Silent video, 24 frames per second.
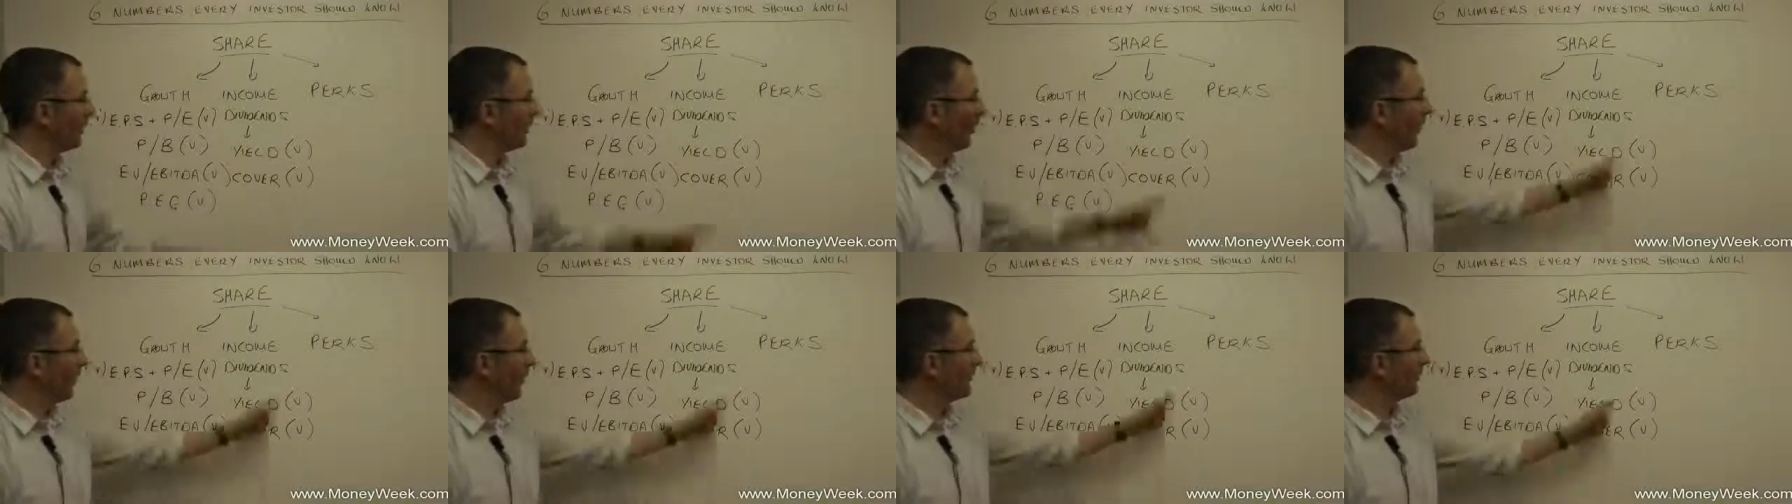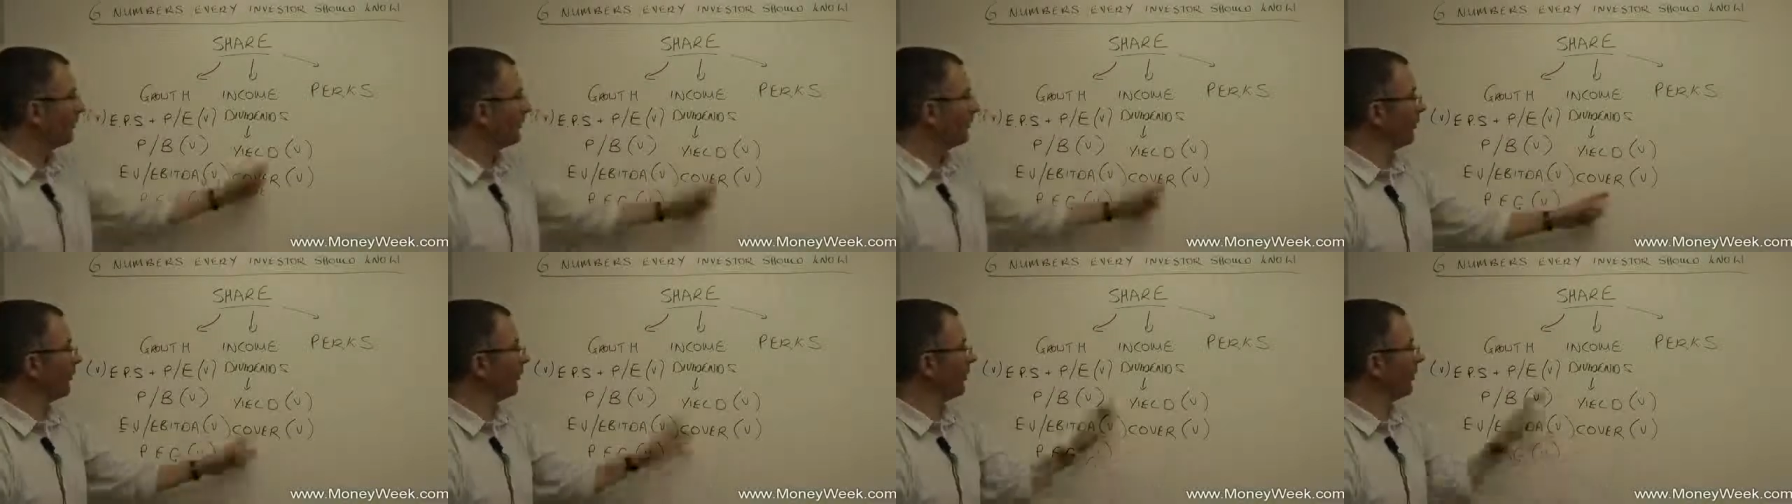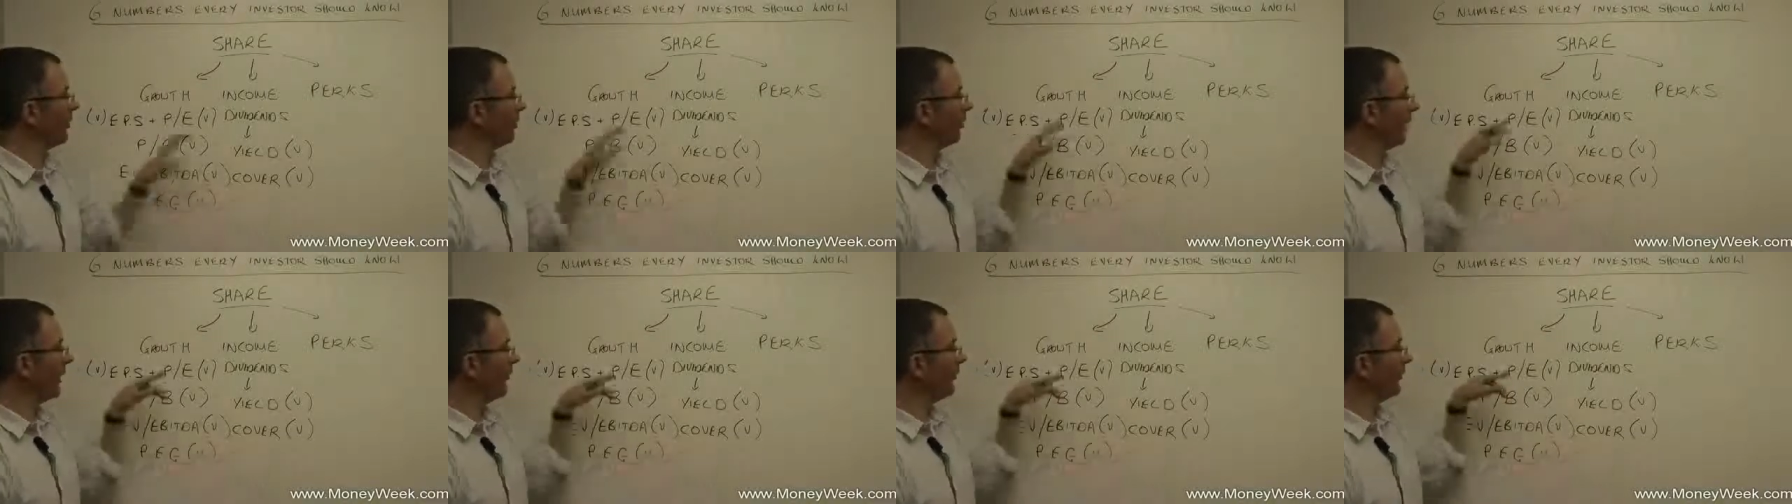1,
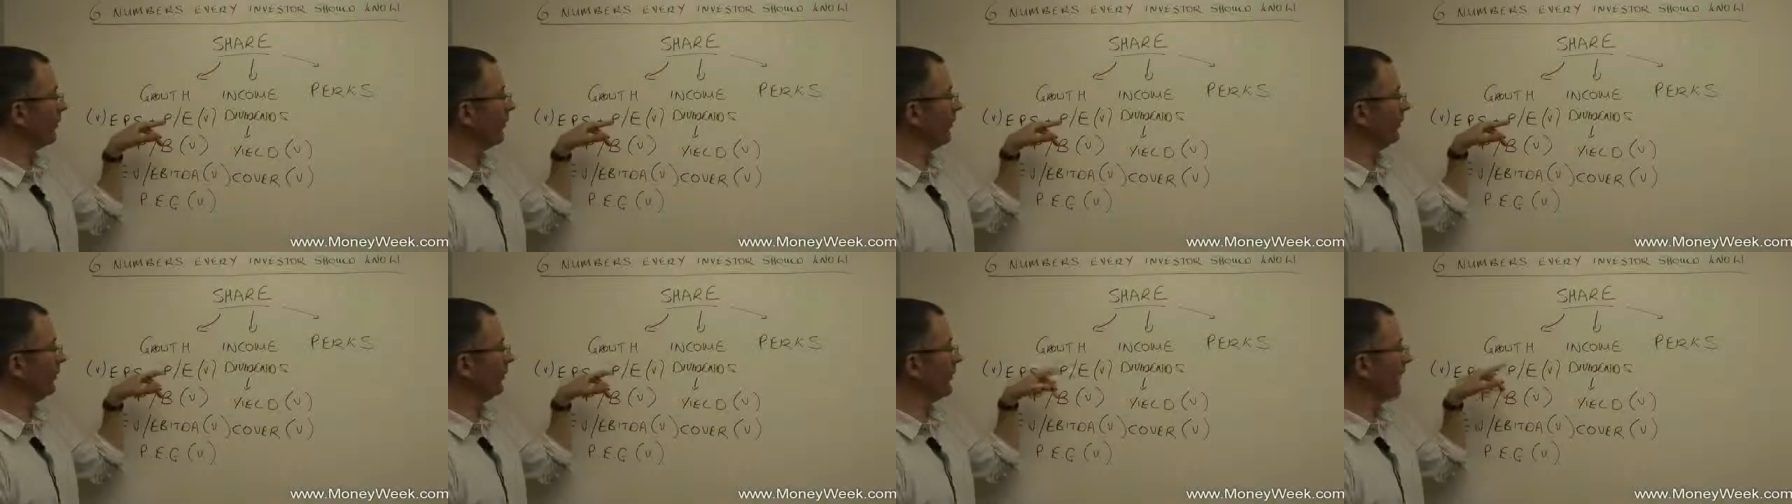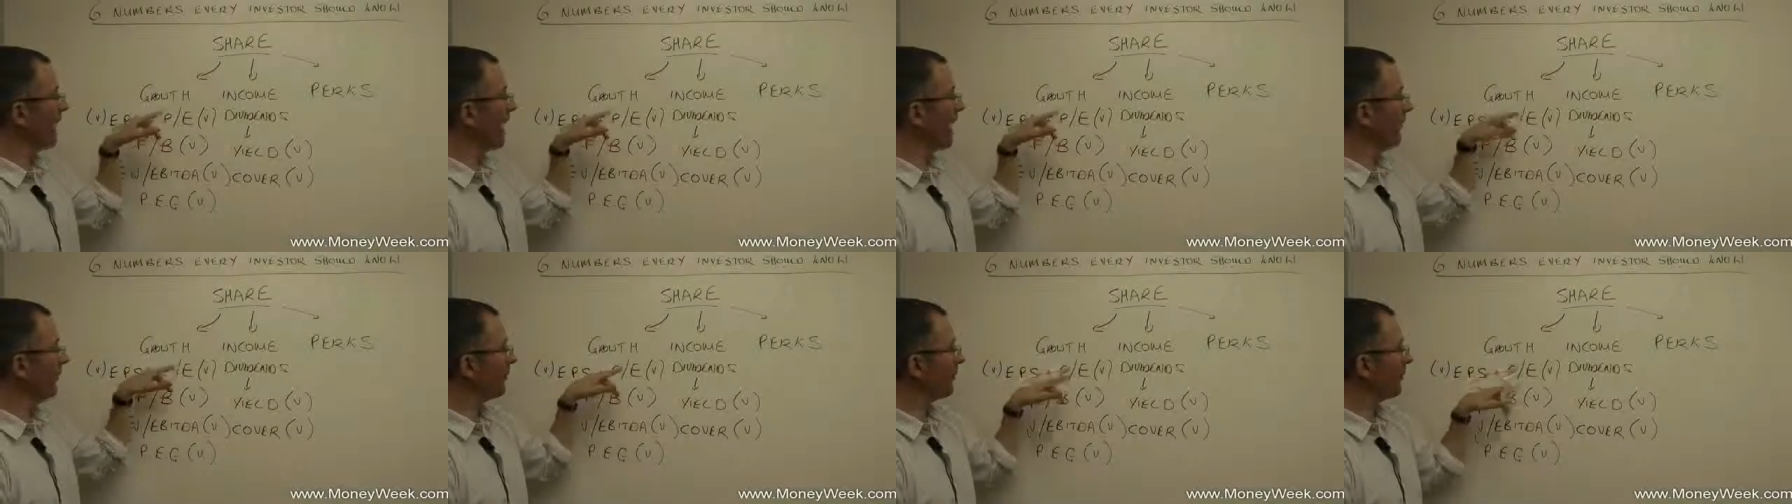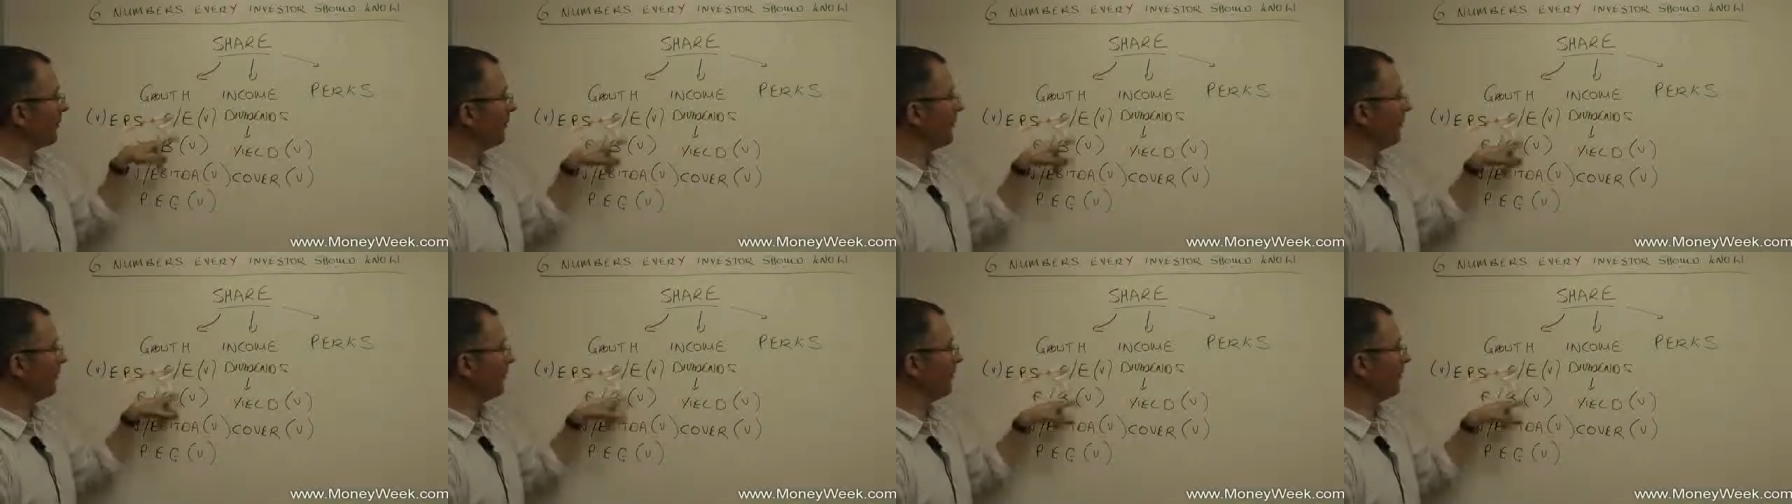2, those goes a pair, 3,